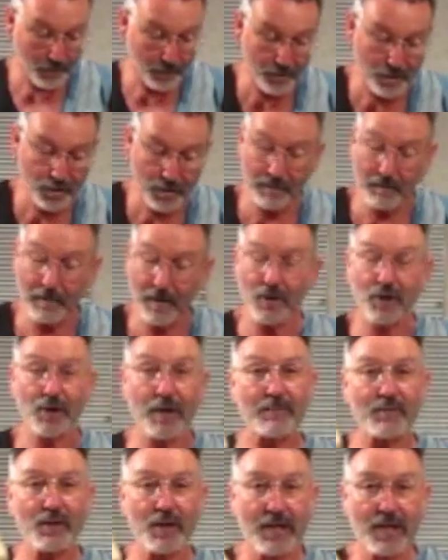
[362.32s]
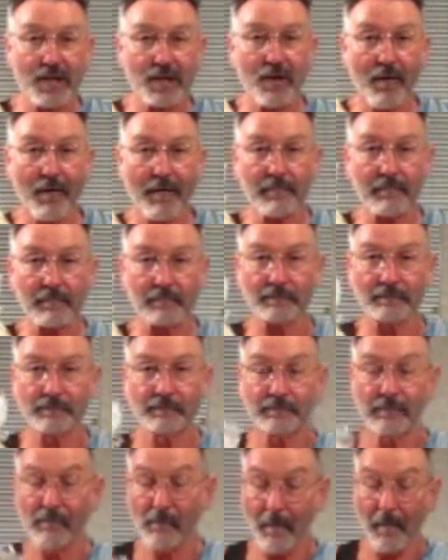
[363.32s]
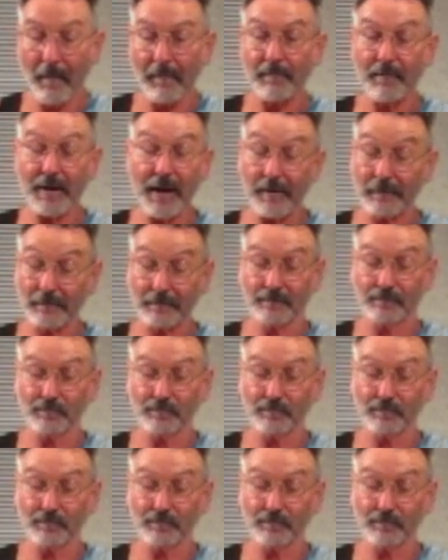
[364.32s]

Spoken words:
I've got some sheep's ears. Now,